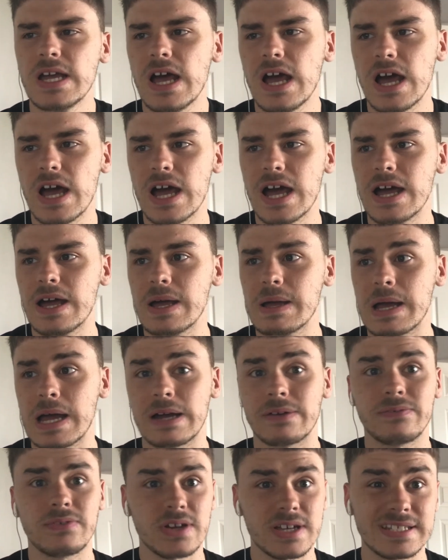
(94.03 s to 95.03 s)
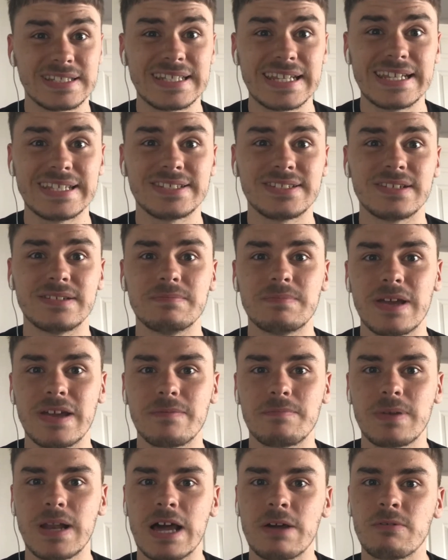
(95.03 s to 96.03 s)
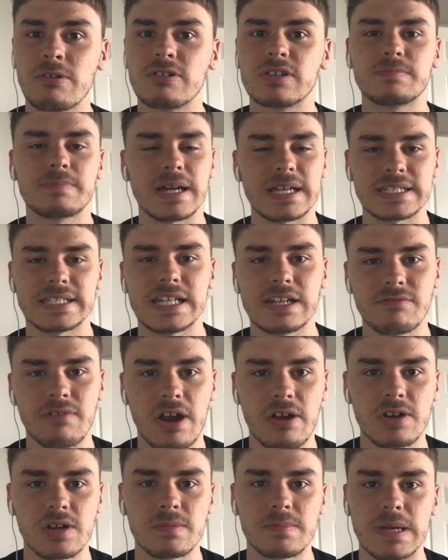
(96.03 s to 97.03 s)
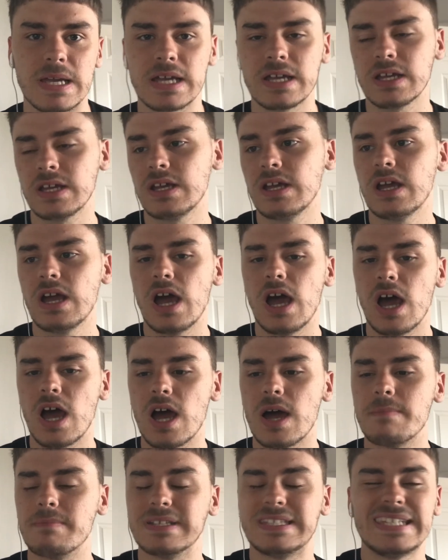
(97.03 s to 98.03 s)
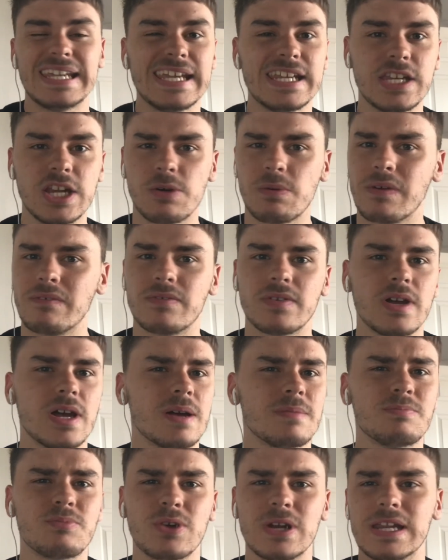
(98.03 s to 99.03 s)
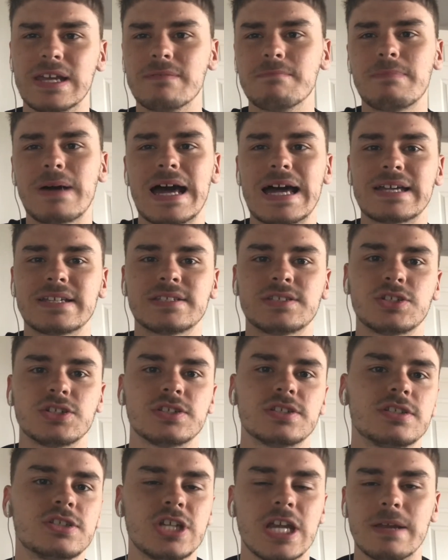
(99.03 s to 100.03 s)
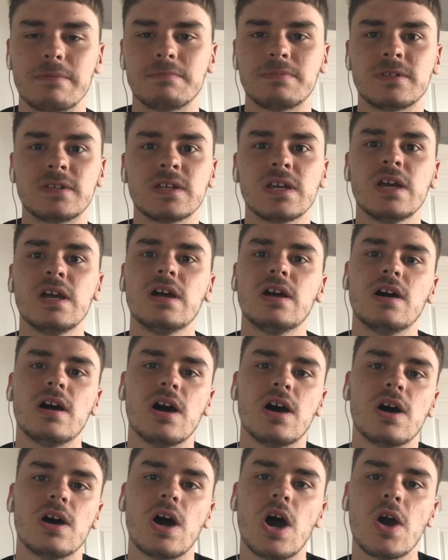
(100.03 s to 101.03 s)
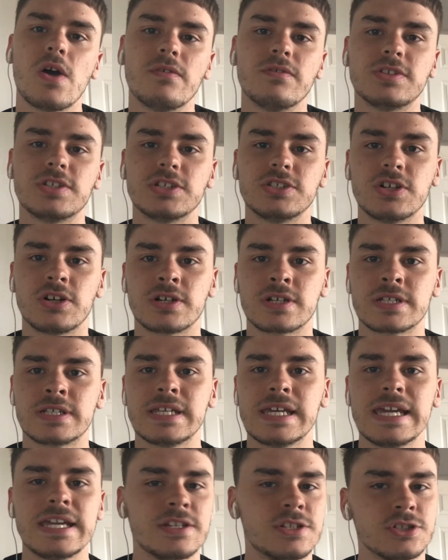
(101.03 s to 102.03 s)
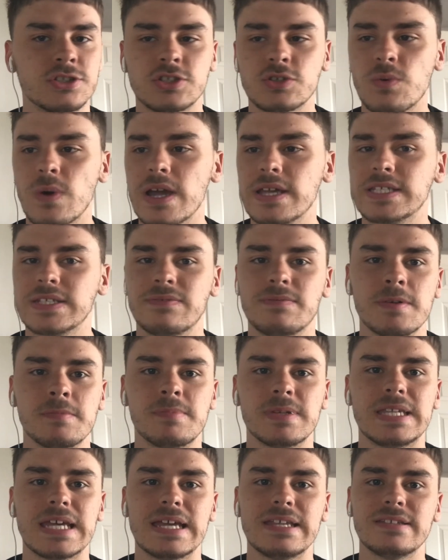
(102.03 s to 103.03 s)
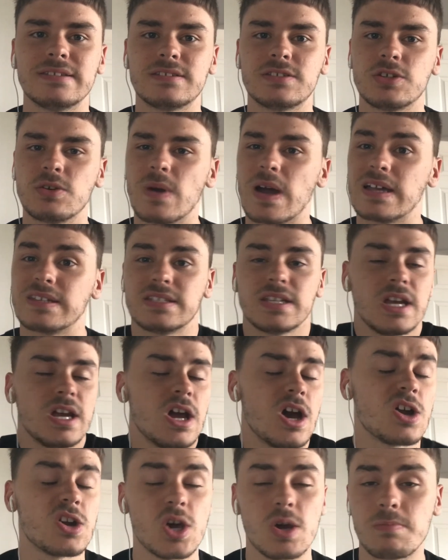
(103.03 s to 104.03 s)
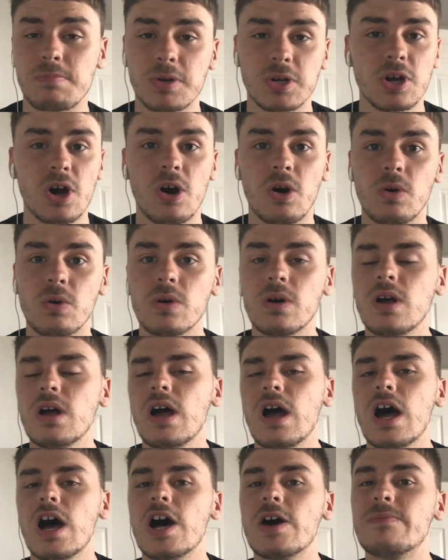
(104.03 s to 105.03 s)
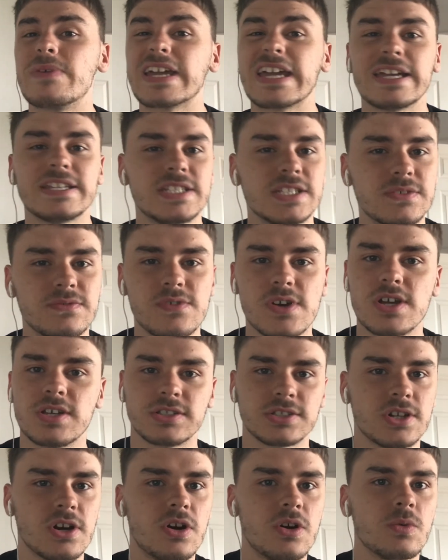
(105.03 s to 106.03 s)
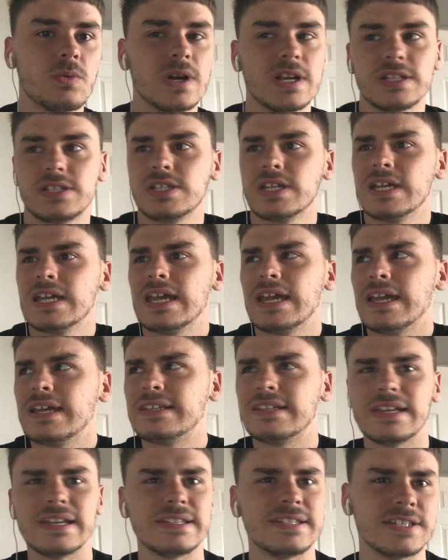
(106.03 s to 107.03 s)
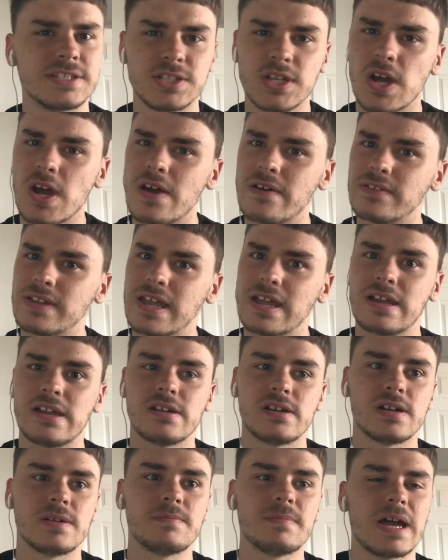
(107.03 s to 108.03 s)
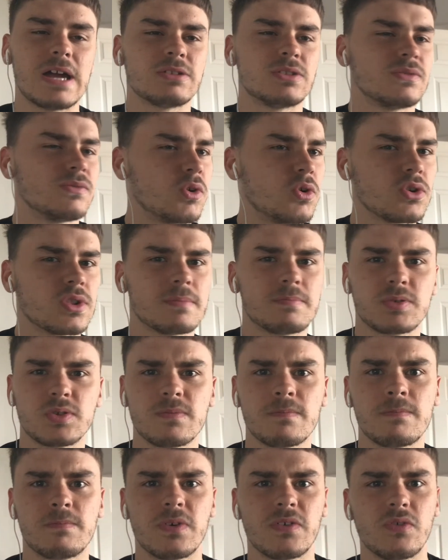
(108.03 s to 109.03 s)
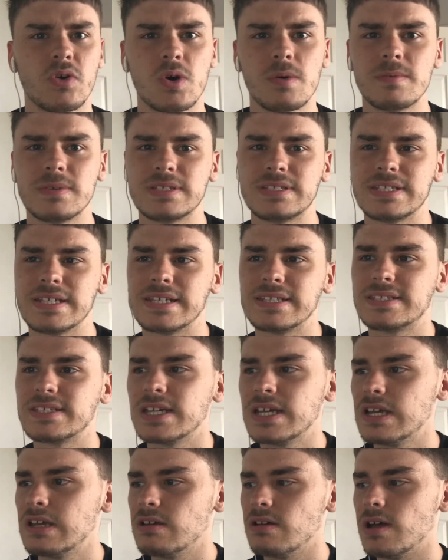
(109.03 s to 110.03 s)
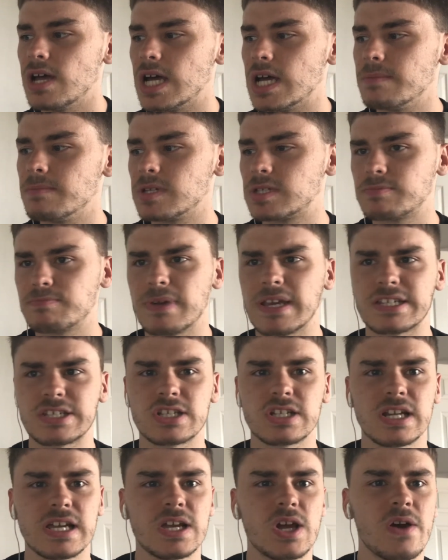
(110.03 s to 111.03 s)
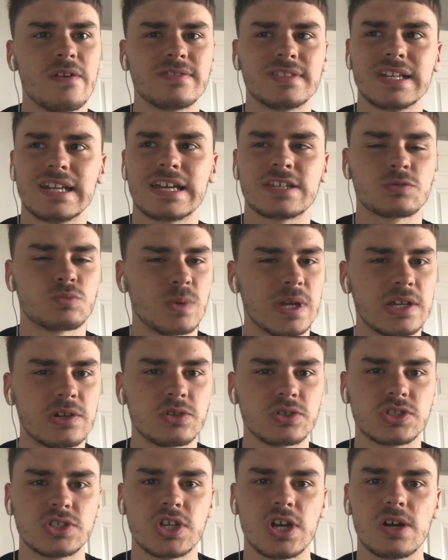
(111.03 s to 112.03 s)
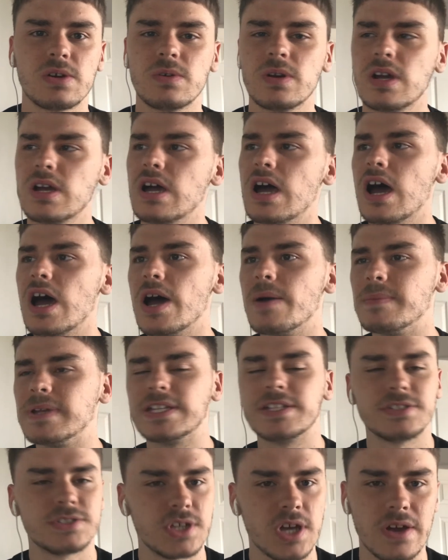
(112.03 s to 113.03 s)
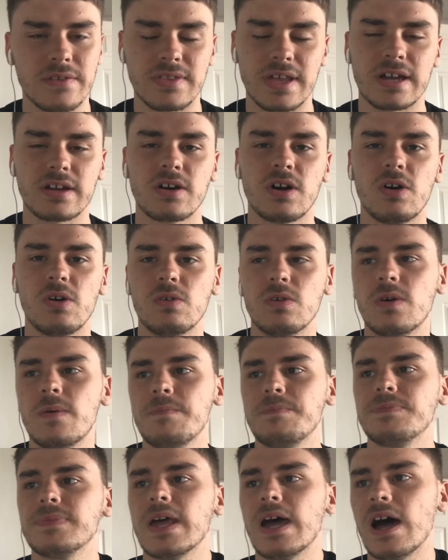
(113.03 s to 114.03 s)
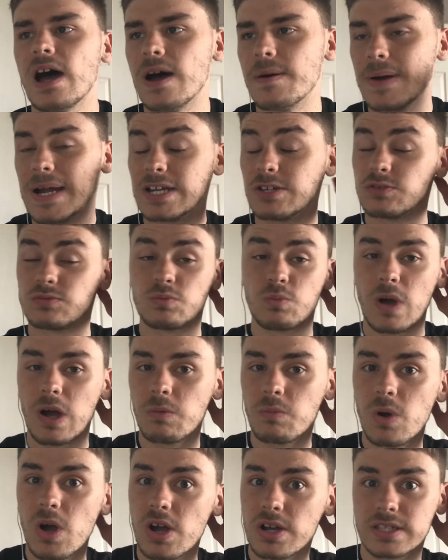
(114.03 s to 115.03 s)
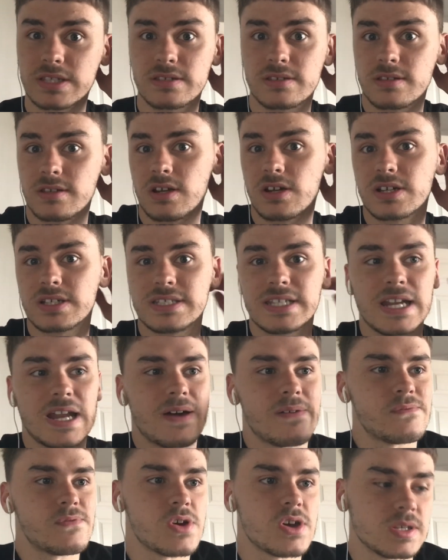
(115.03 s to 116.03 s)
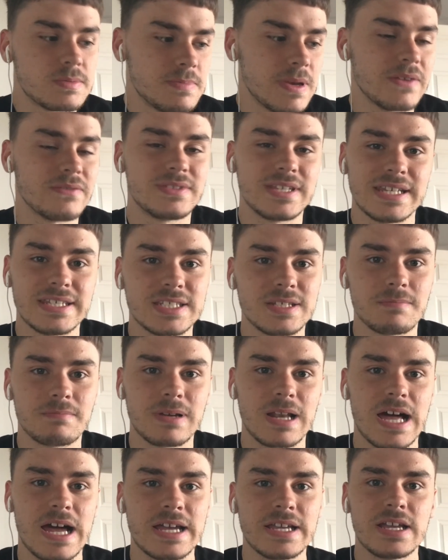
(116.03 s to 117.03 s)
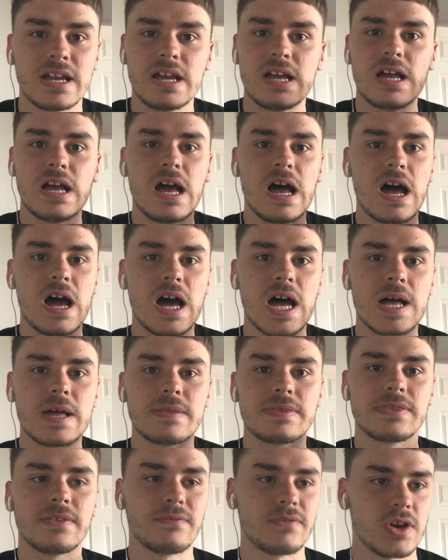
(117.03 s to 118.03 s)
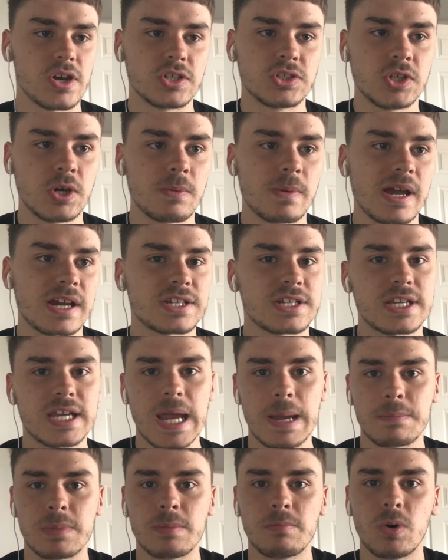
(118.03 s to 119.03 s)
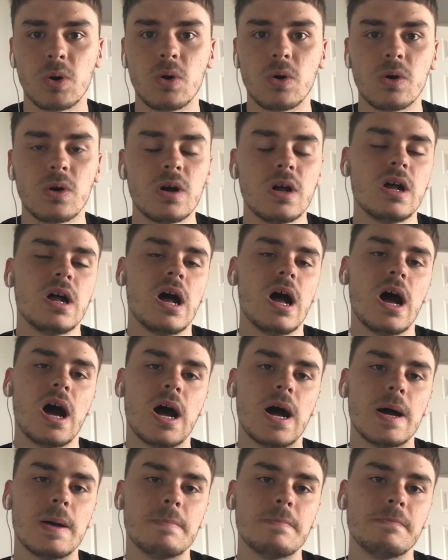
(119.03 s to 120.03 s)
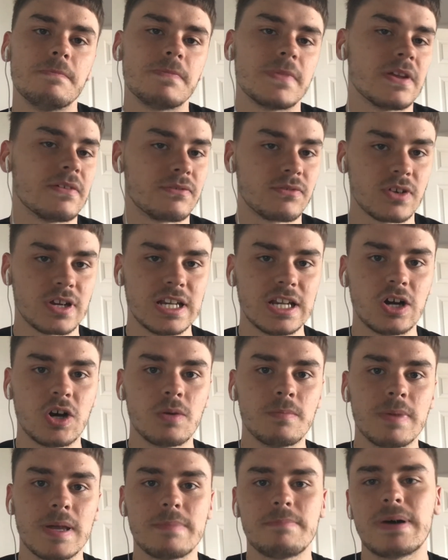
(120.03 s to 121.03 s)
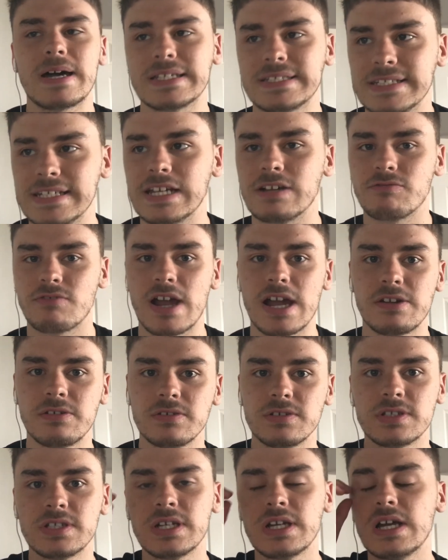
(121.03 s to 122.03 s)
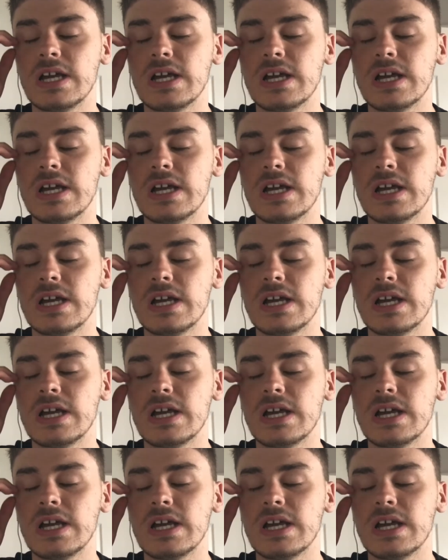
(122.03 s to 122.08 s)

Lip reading: Our first decent bit of play where he was passing it around a bit. Moutinho with a brilliant pass just chipped over to Doherty. He just squares it for Podence, who has an open goal and gets his first goal, which he deserved out of all the performances, especially over the last week or so. He deserved that goal. And he was well worked, like I said, our first bit of decent play. The first time he actually kept the ball for a little bit, passing it around.